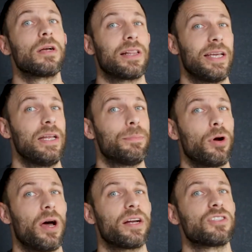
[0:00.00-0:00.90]
cleaning
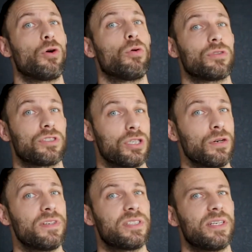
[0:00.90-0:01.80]
products or
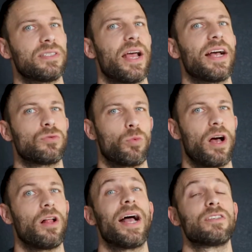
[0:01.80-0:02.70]
services, as
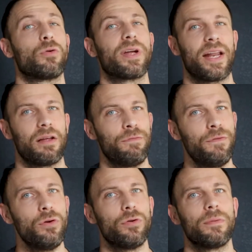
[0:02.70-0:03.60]
well as organic
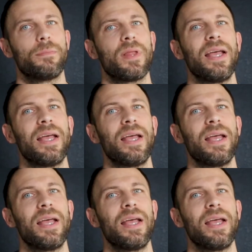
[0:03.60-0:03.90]
food.